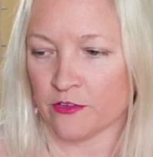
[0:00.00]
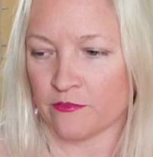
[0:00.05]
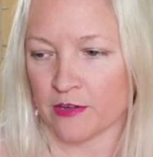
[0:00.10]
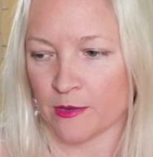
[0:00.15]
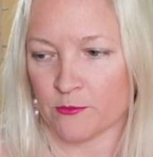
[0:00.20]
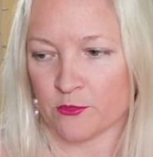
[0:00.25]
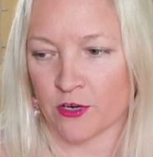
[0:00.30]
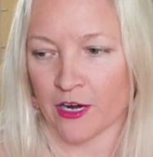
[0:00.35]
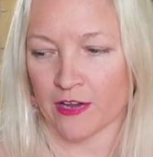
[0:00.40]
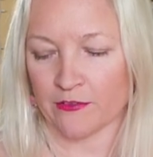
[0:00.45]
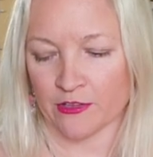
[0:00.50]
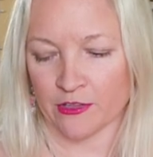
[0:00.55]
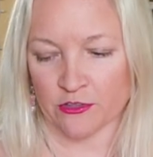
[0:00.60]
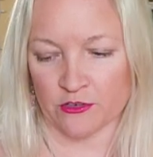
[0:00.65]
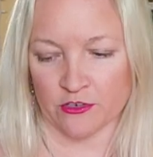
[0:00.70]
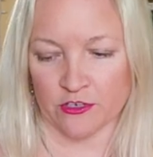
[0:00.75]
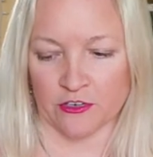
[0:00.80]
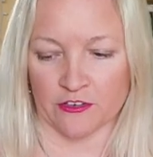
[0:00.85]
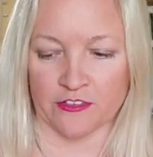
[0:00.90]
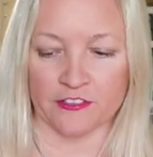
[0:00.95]
if I'm driving
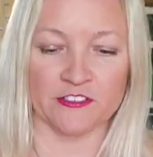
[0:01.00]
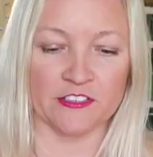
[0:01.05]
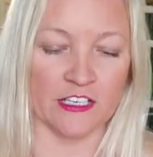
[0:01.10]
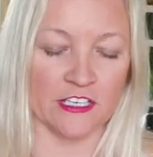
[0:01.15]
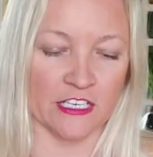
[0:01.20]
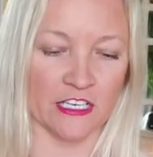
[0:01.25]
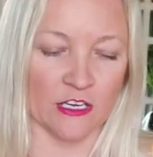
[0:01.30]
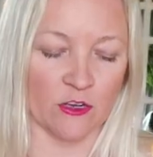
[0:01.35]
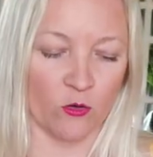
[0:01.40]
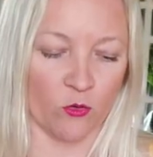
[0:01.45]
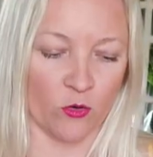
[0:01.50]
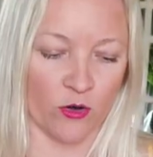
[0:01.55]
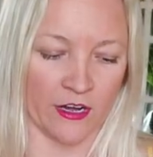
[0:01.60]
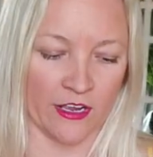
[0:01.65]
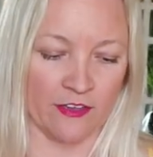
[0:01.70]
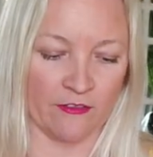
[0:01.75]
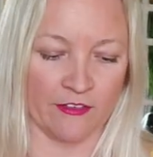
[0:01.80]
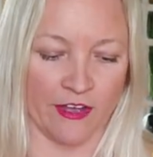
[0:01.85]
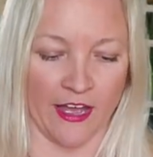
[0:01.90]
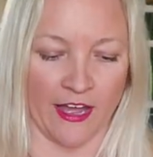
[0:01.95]
through your city or
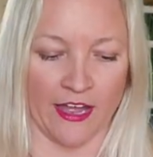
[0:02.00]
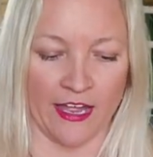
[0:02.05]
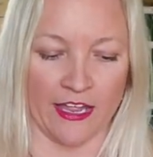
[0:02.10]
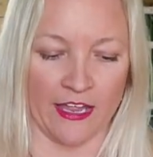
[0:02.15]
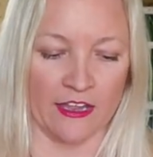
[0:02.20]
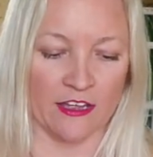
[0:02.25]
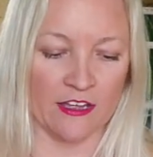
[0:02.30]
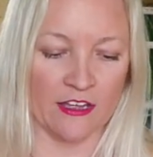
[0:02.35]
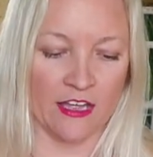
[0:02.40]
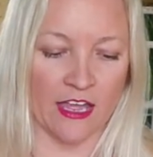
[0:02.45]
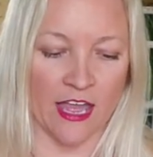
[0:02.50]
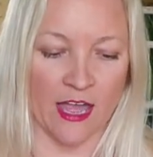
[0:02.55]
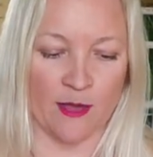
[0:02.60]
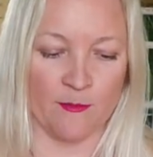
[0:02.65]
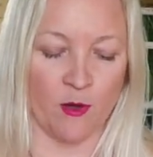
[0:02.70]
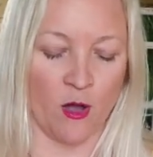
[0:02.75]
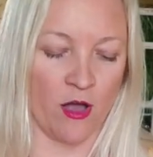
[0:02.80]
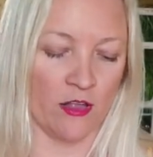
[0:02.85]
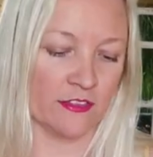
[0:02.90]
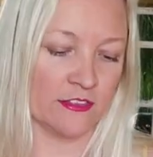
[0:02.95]
if I
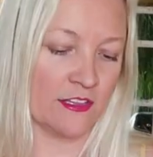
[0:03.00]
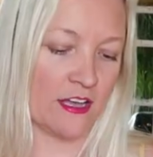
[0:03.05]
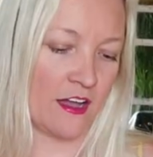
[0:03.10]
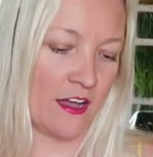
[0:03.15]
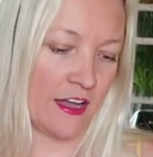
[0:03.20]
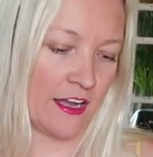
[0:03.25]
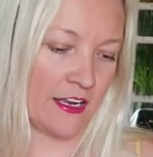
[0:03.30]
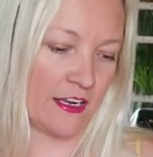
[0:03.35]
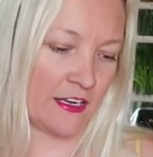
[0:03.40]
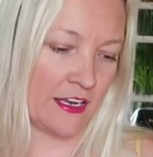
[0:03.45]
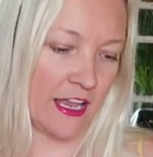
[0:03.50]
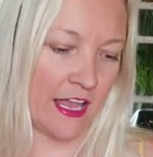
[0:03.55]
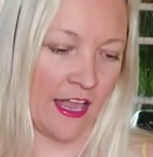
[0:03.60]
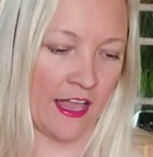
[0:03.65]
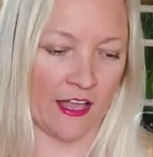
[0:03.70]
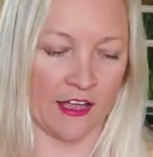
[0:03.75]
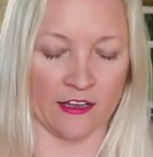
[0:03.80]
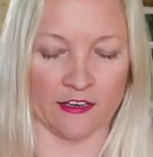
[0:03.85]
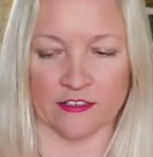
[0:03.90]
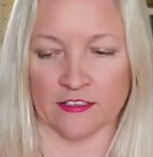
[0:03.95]
am online
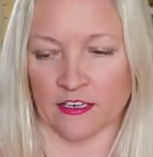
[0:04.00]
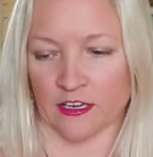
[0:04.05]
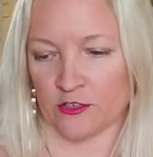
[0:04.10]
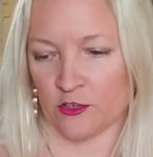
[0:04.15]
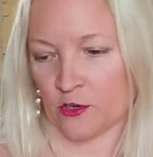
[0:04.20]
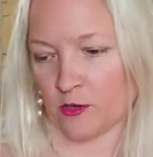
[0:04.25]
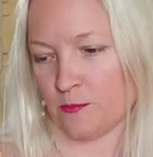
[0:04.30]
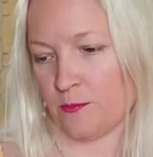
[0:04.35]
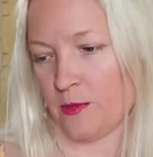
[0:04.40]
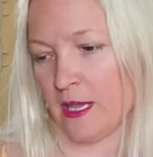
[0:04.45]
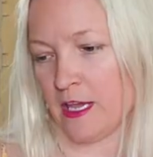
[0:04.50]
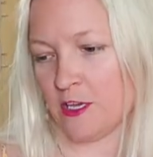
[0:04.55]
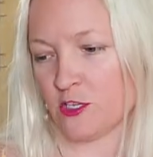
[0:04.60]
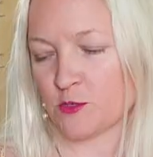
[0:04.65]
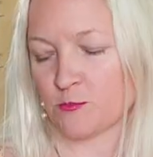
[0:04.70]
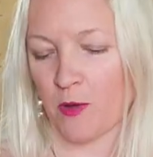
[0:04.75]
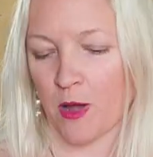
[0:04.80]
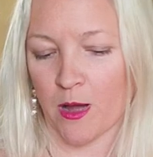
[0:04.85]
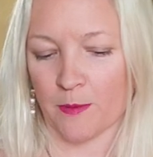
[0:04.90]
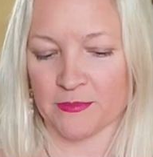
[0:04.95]
and your
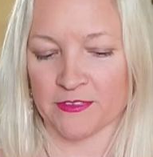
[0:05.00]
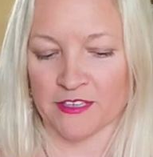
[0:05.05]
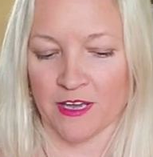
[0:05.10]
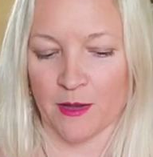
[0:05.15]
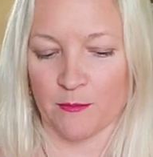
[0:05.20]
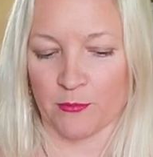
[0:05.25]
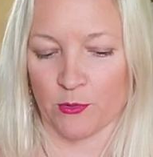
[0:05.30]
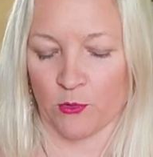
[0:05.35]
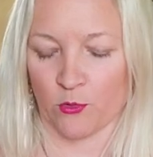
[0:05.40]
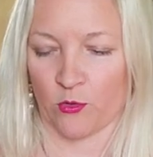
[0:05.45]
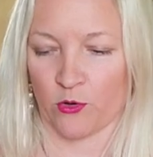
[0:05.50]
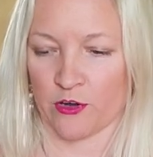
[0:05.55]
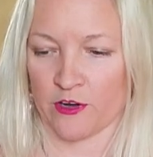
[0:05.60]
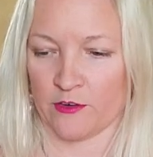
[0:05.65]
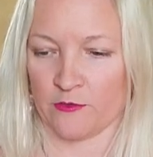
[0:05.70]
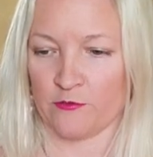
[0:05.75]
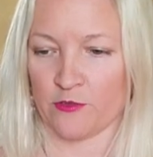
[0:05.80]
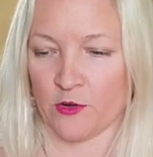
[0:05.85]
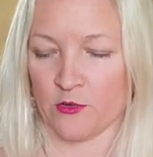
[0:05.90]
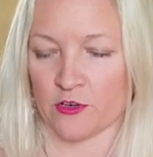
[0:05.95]
page pops up or
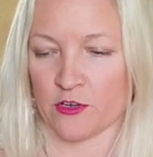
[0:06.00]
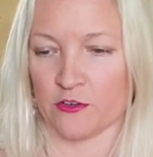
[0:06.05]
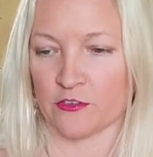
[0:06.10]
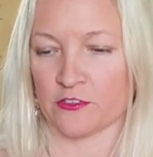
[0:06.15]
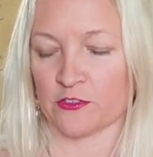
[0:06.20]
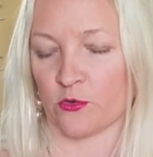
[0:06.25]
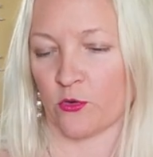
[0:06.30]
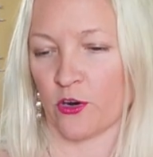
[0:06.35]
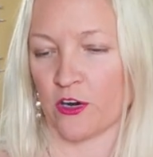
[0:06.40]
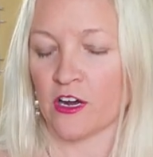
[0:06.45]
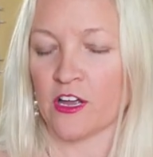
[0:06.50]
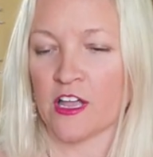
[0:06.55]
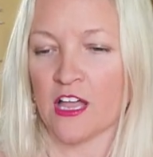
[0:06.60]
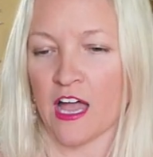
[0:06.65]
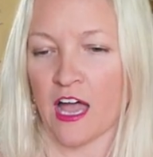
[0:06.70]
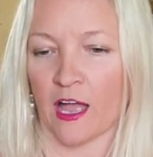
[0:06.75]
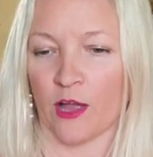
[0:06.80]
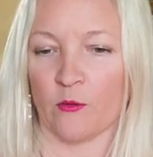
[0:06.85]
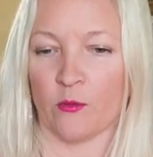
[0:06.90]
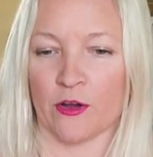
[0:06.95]
photos or
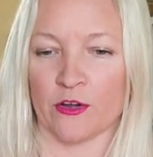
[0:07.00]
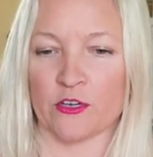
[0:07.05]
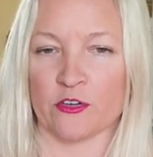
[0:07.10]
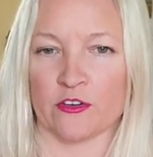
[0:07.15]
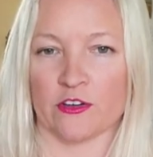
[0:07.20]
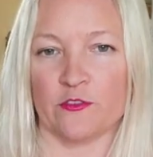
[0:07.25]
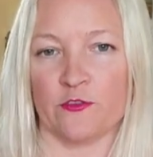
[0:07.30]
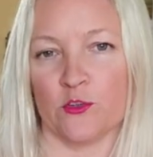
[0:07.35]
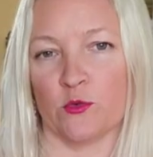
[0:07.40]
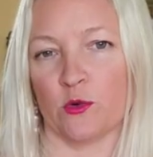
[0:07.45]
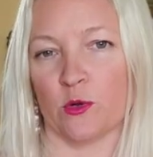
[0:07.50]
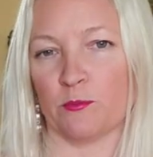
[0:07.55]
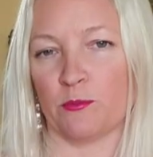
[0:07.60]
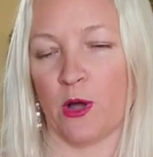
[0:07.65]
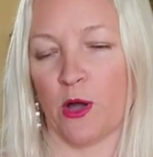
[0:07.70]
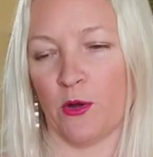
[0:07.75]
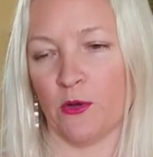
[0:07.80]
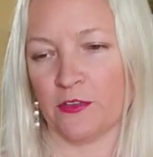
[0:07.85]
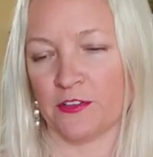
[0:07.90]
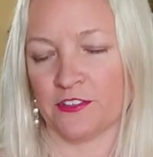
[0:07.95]
I wonder if you will
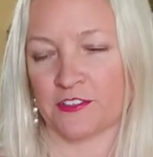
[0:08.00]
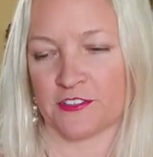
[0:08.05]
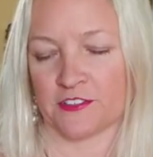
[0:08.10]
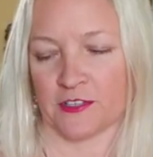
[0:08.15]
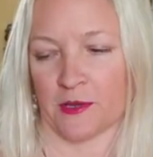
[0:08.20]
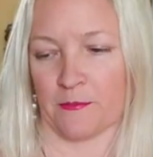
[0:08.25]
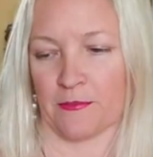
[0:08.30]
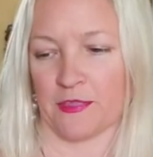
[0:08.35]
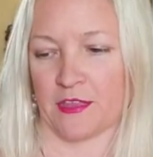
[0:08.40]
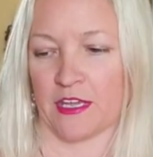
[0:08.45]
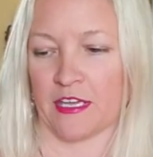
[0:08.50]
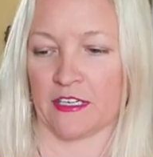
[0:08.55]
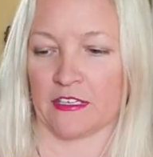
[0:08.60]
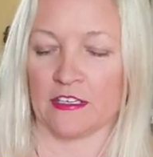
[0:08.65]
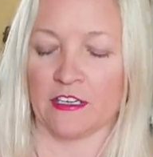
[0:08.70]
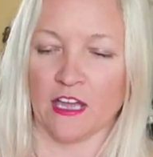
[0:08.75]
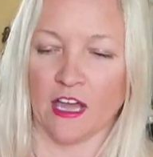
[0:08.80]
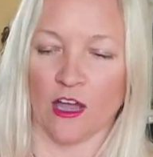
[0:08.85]
post something